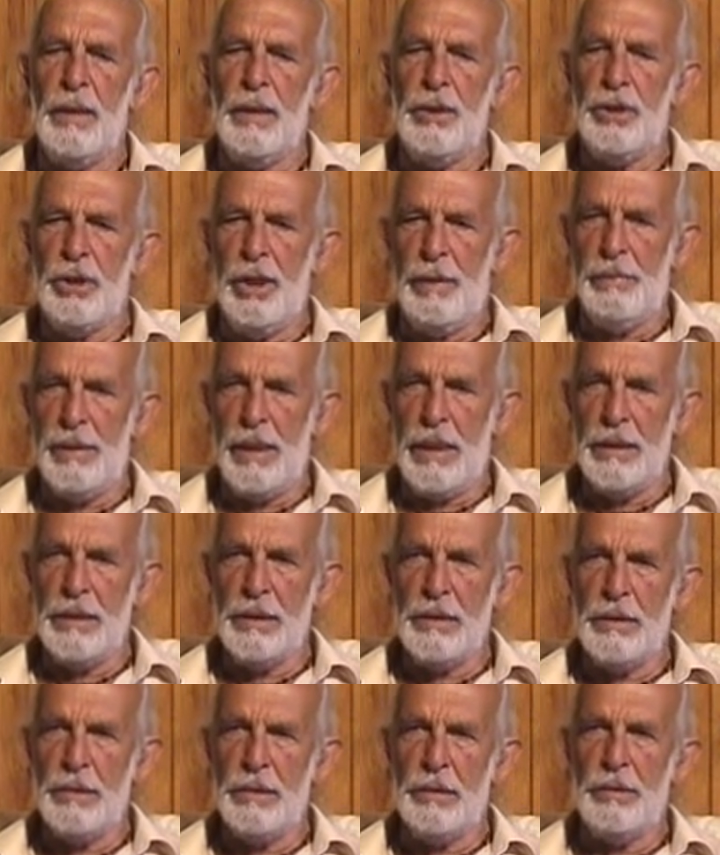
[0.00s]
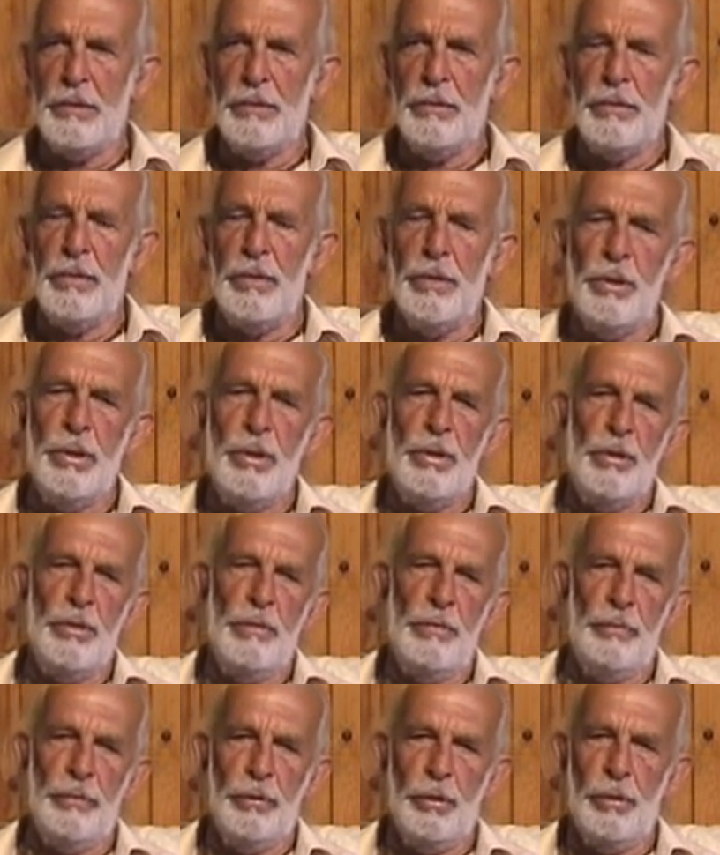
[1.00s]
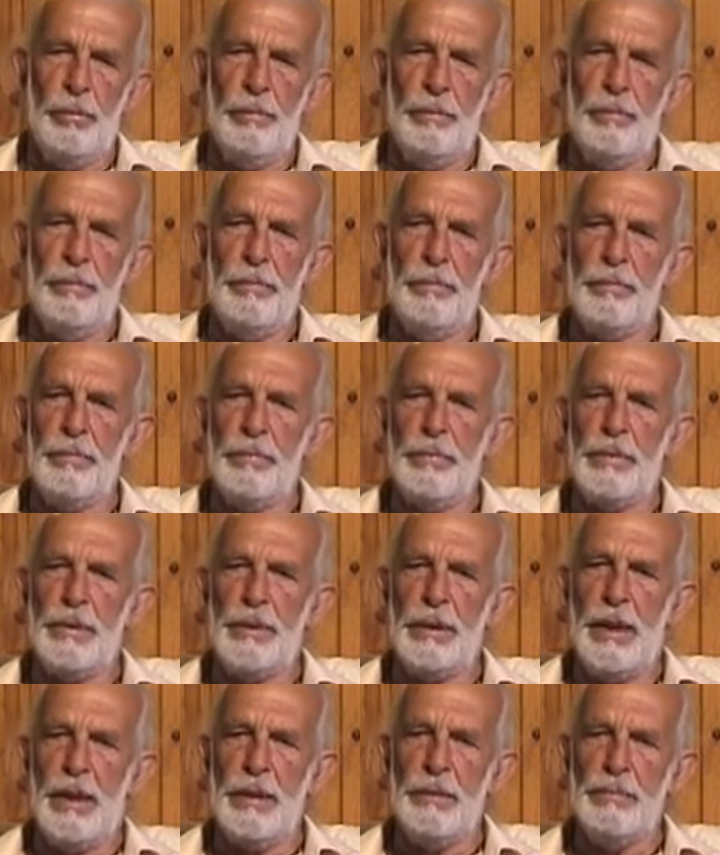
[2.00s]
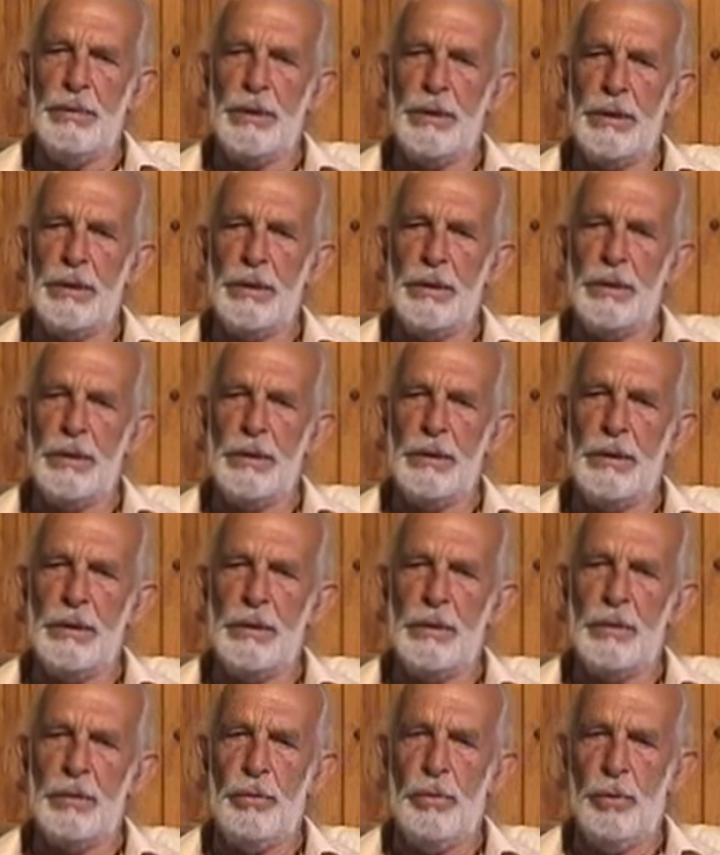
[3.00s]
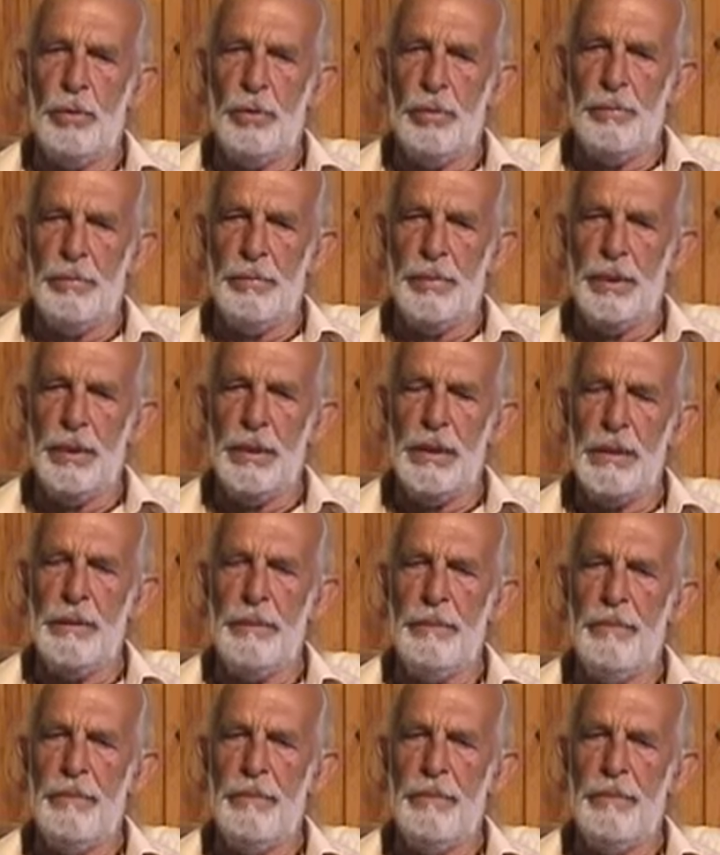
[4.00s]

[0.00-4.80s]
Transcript: shamans from tribes in Colombia,